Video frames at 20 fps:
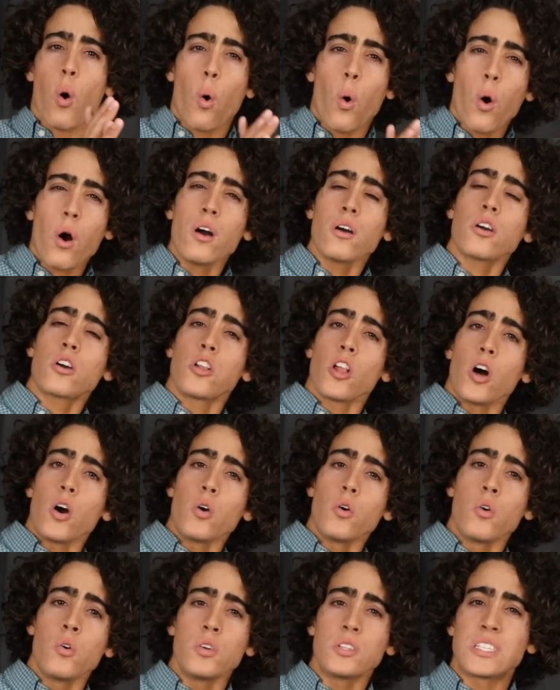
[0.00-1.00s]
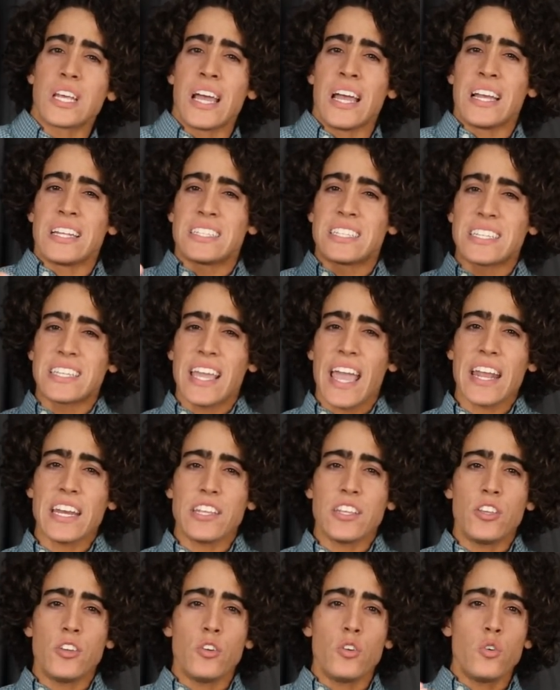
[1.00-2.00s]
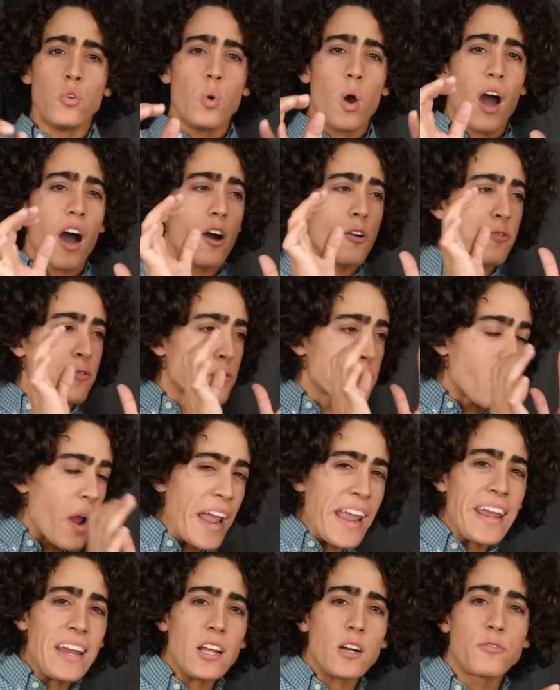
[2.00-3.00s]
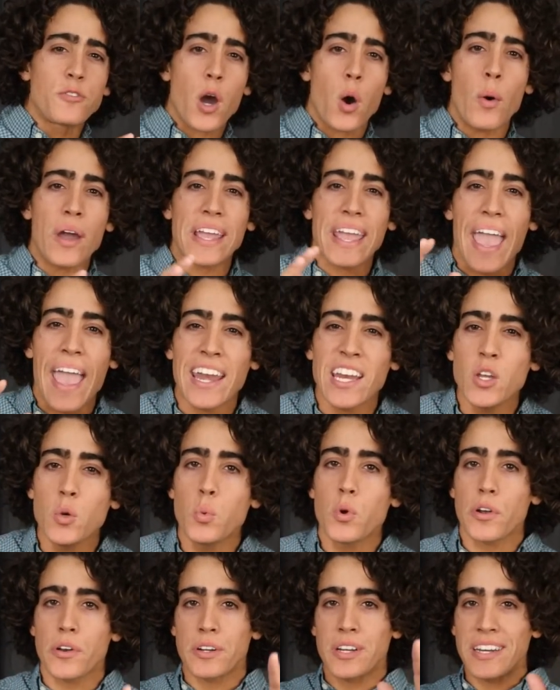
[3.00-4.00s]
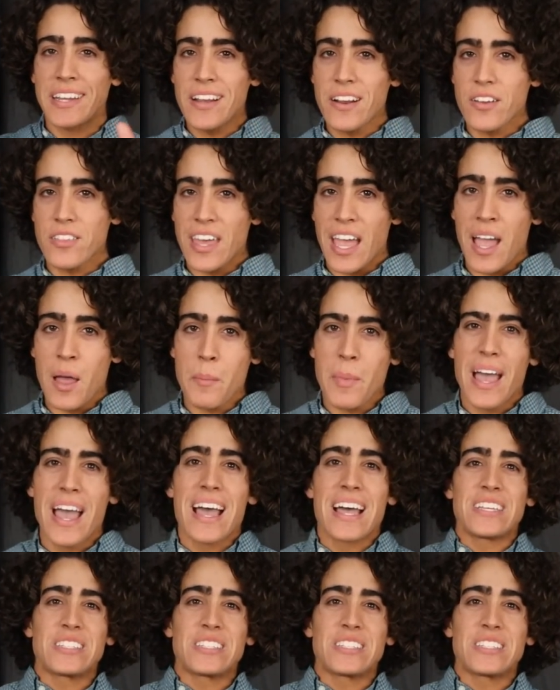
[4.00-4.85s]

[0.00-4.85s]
all closed to get you afraid of going anywhere near them